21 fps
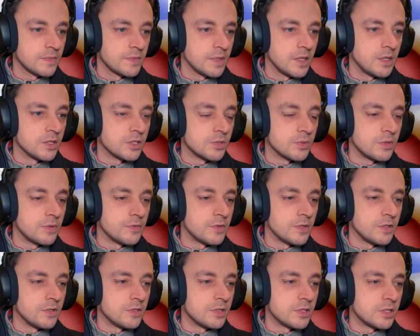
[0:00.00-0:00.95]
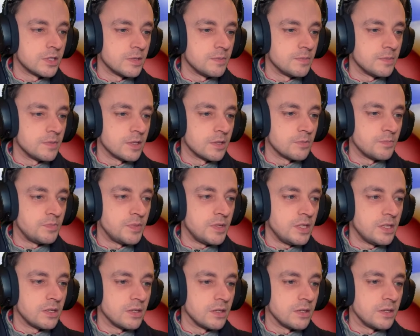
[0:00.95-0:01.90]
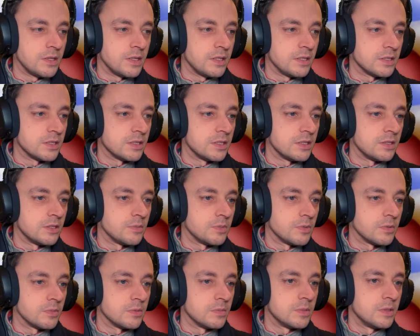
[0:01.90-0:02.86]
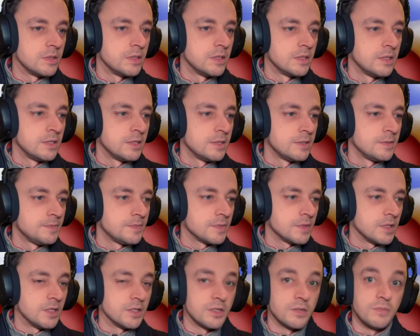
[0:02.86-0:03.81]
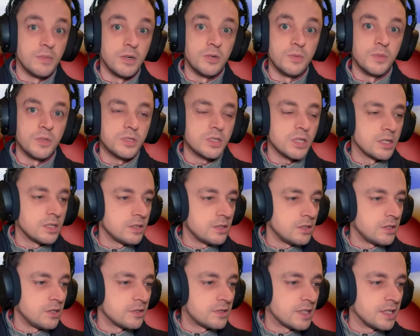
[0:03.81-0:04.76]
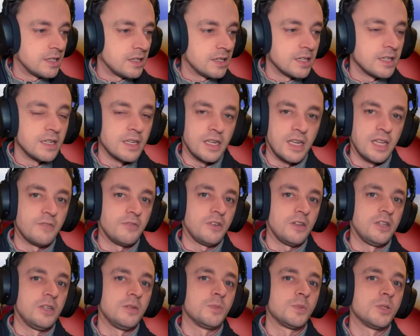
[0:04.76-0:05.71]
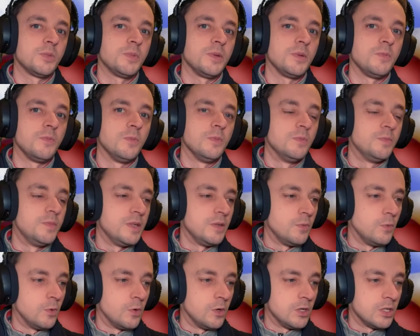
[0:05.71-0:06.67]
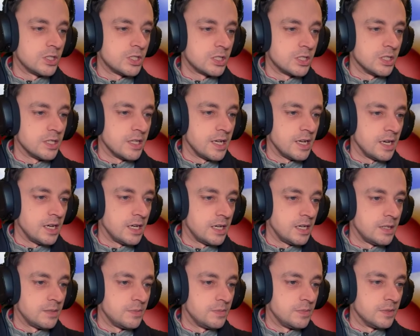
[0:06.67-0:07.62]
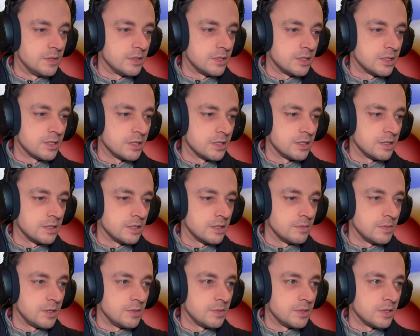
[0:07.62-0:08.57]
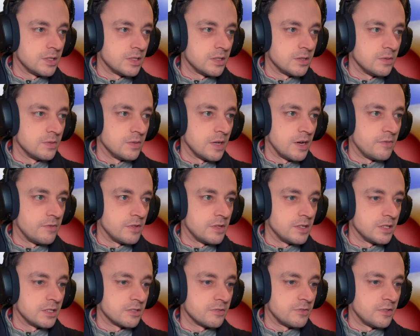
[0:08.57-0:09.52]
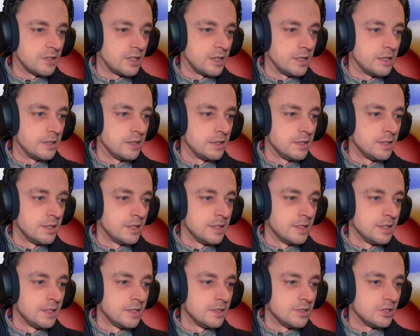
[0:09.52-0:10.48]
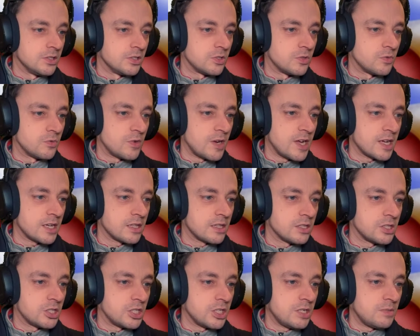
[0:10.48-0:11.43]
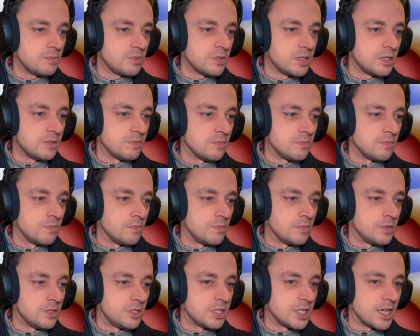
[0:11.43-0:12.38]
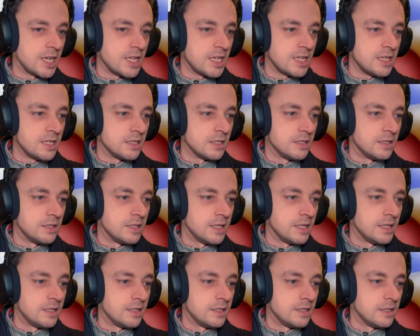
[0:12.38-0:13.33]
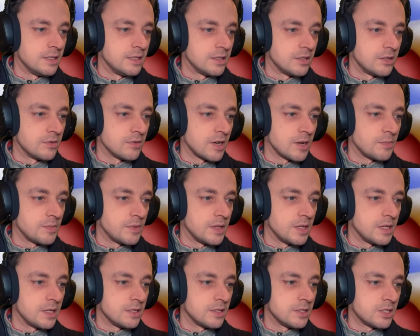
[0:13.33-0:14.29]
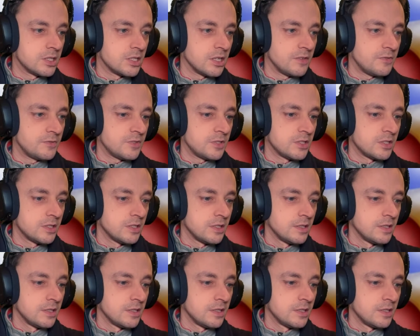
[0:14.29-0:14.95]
Oh, it's one of those little beetle things. There, no problem. At the moment, I don't know if they like level up to be worse than they are, but at the moment everything's fine. Just wreck the sheep's day and then grab their stuffs.